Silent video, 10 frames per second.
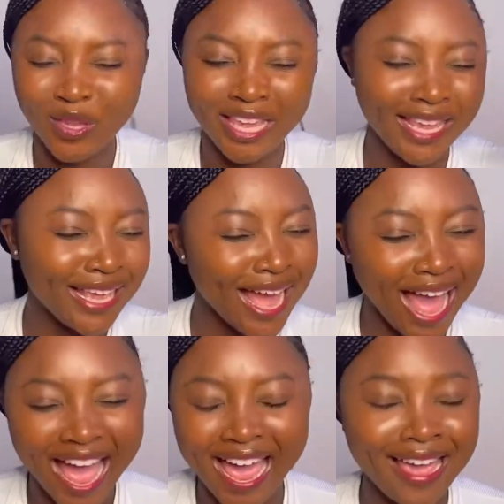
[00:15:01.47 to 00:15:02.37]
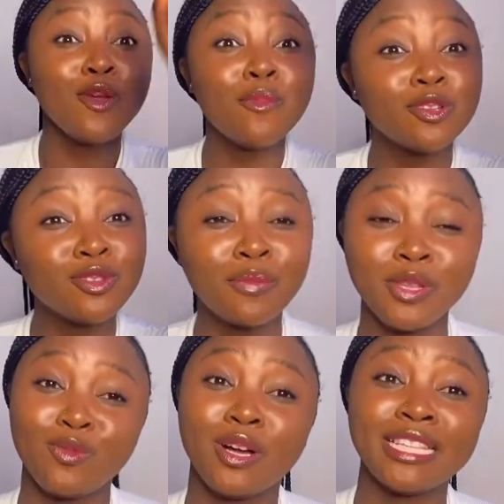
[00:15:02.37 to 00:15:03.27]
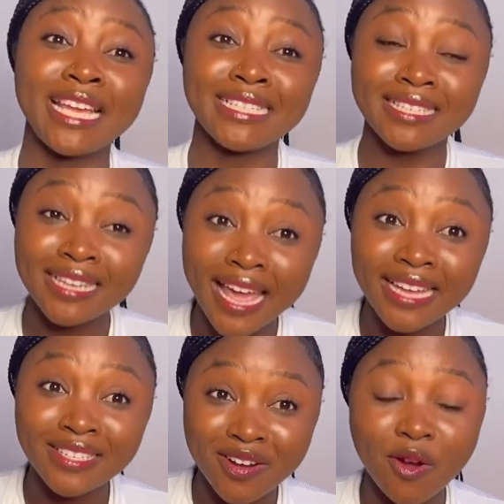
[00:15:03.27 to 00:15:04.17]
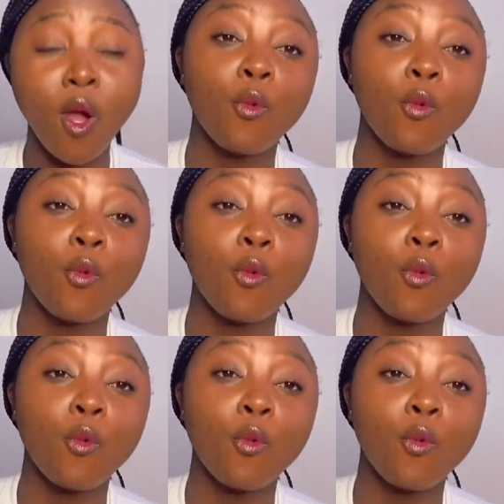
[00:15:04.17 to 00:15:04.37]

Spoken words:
a guy. You must not be the one that is a nice girl.